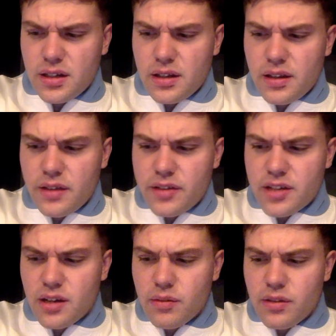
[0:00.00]
They're
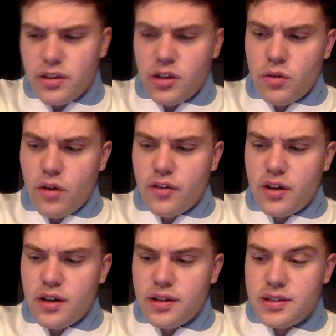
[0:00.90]
returning with a new
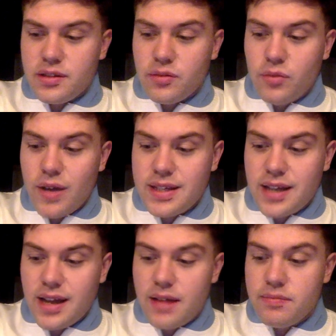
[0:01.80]
offer, and West
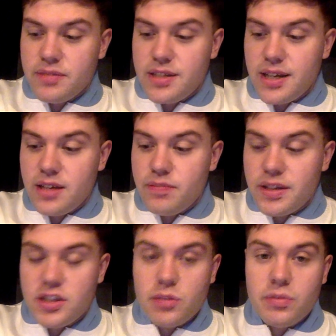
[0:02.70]
Ham did
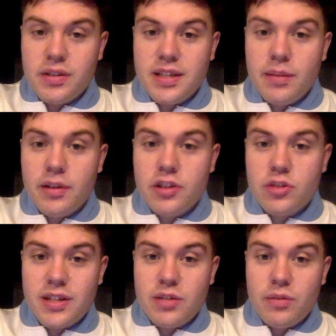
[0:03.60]
bid something similar to
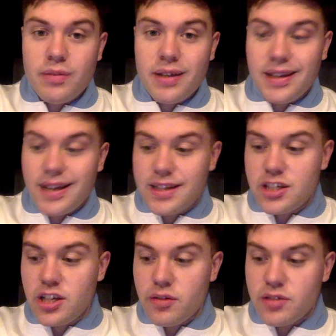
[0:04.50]
21 million last
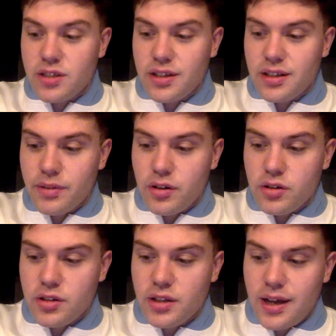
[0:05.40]
year. It was a little bit
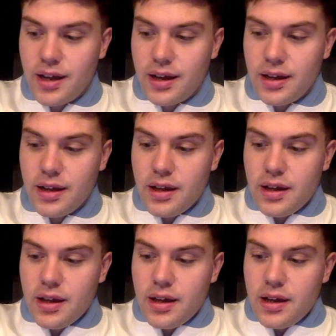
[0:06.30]
under that.
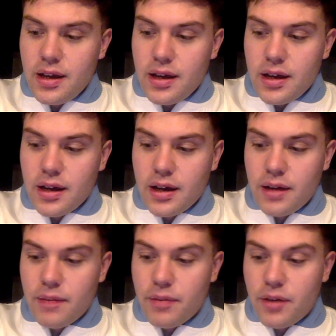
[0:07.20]

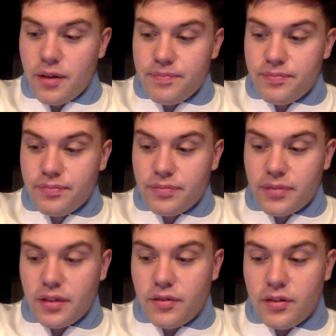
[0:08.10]
But
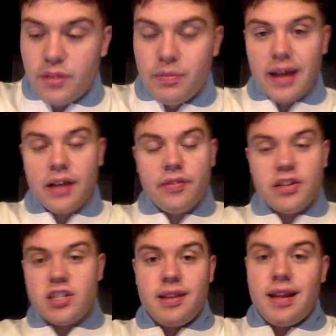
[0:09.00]
Milenković
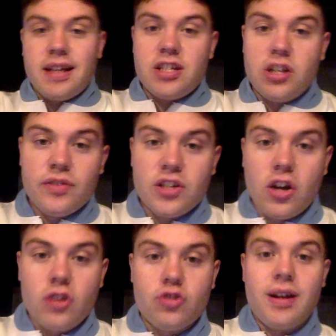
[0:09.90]
is in the last year of his
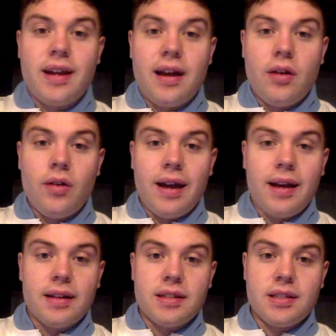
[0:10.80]
contract now
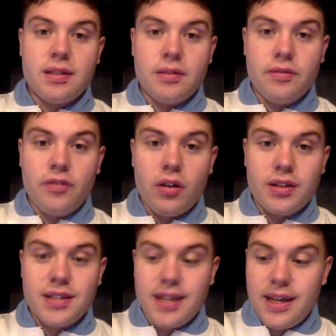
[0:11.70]
at
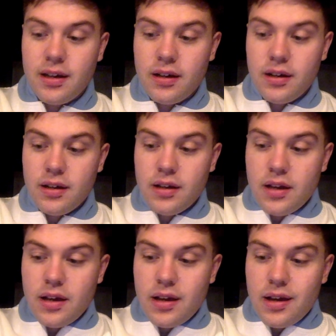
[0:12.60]
Fiorentina,
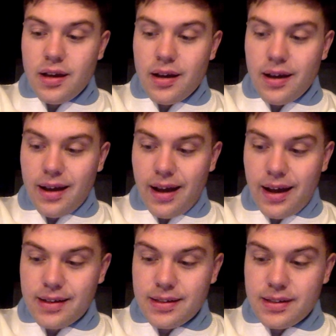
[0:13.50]

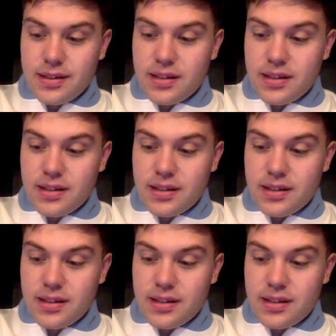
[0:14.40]
and